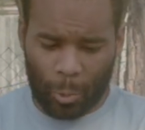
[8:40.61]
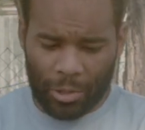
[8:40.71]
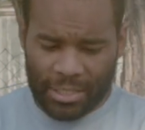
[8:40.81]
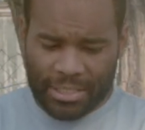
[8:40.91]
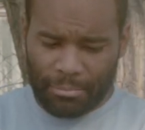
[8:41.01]

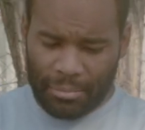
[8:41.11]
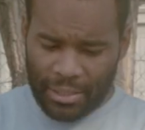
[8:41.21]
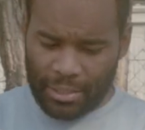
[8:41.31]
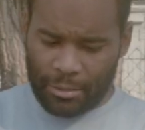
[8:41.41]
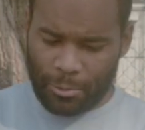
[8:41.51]
What does it
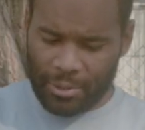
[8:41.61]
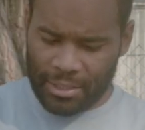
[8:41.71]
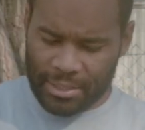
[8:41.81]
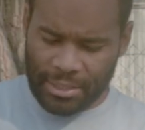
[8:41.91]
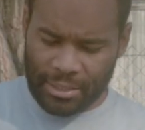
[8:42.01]
mean when
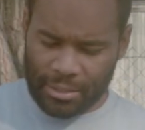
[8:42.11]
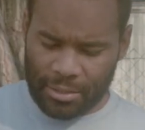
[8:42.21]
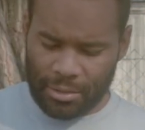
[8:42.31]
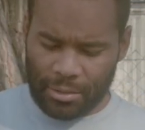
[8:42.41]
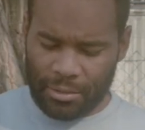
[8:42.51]
it
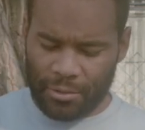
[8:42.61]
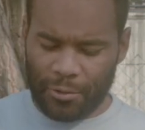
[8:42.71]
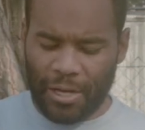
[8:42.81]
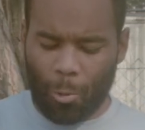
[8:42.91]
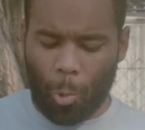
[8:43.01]
says,
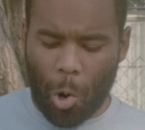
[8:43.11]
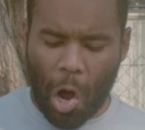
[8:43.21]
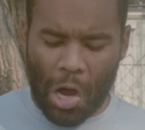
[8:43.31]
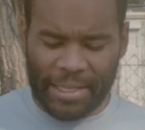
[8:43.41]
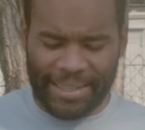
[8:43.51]
do not
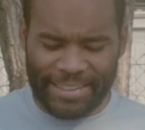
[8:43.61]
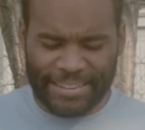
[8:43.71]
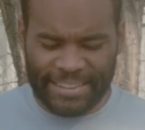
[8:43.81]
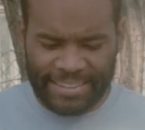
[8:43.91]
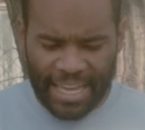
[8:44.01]
walk in
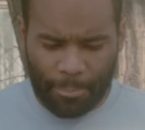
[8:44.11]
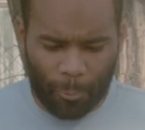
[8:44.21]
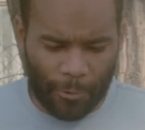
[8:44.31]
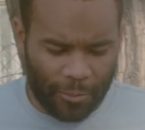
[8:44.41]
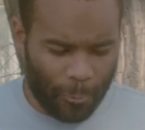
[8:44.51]

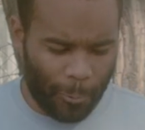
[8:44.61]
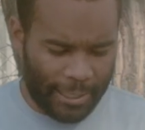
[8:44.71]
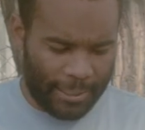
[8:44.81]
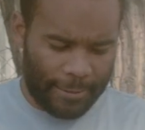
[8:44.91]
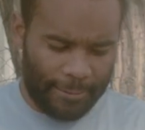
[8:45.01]
step with the
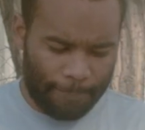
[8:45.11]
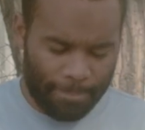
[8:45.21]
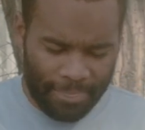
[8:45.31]
wicked?